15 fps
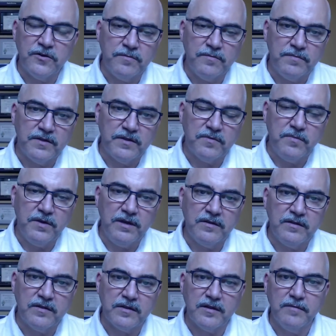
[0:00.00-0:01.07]
This means
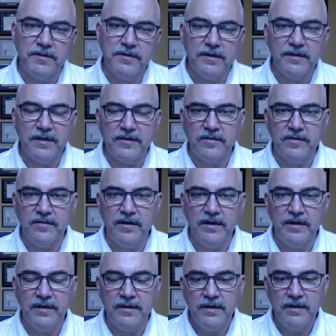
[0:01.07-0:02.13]
something that's
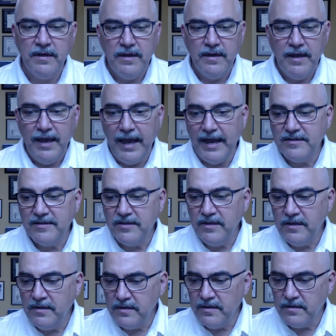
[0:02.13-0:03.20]
done as
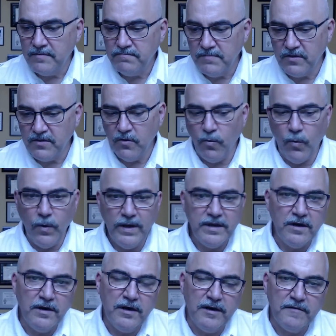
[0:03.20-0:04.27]
needed. It's a
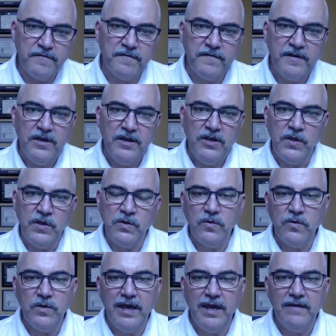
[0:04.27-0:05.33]
one-off. You don't
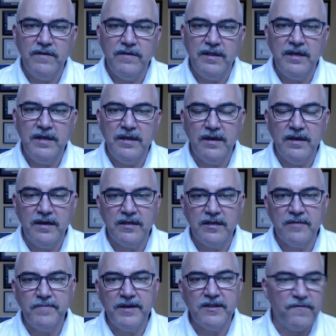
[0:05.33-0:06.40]
have any
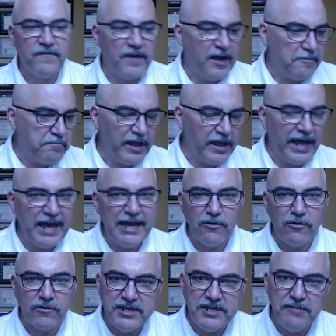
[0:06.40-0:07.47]
specified plan or
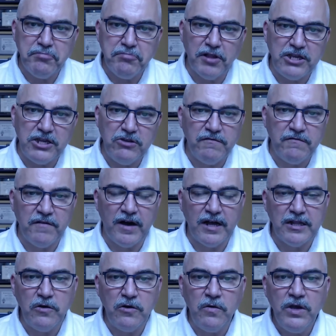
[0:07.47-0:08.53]
template you
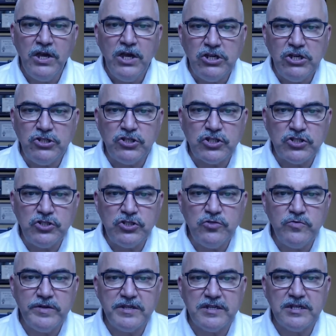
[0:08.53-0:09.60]
follow. You just do
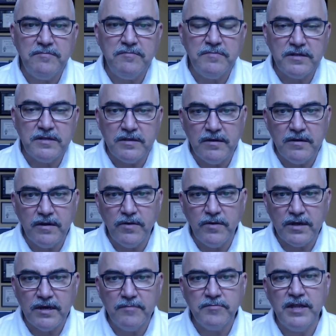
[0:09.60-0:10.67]
what
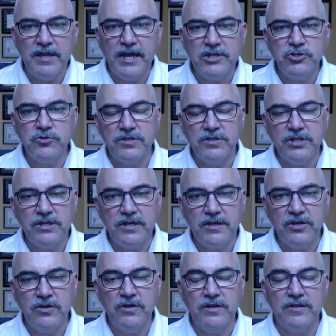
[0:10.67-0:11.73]
comes naturally.
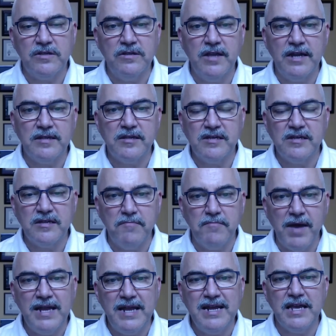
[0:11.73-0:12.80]
It's not
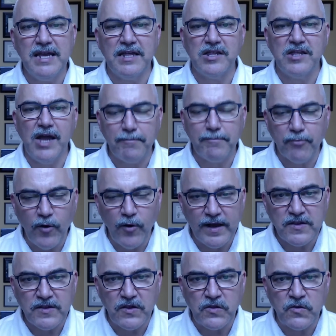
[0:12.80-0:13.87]
systematic. It's not
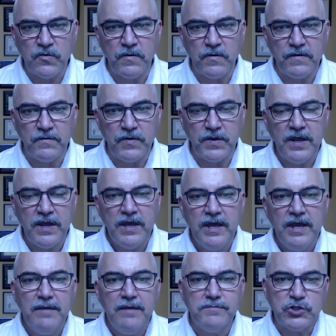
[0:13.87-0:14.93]
process-driven.
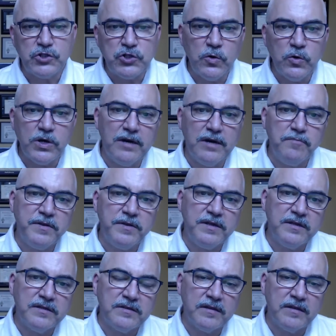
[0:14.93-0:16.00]
Mature companies
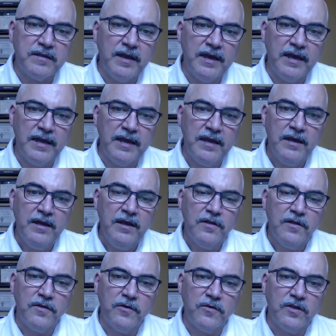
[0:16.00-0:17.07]
today,
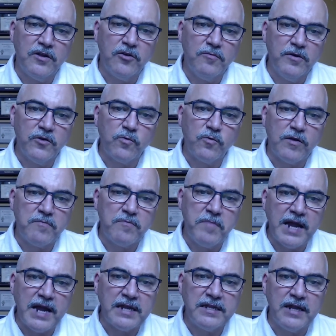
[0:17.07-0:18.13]
those that are most
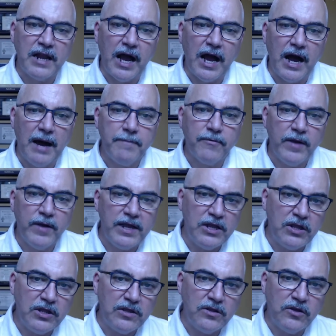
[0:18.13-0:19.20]
respected, operate
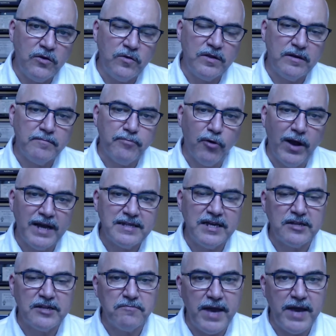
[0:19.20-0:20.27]
using process
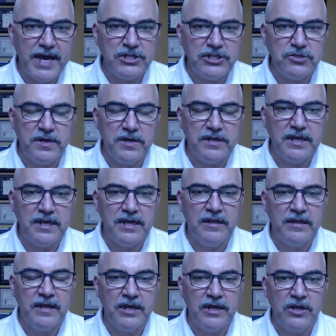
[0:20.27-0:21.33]
management, and
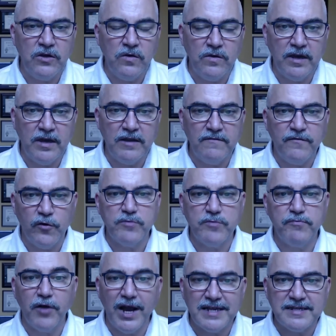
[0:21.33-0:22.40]
they enforce
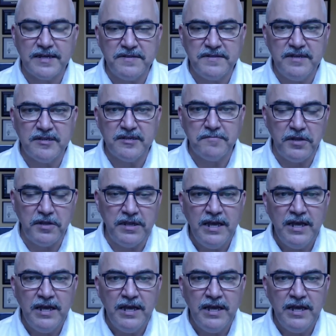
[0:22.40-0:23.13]
process discipline.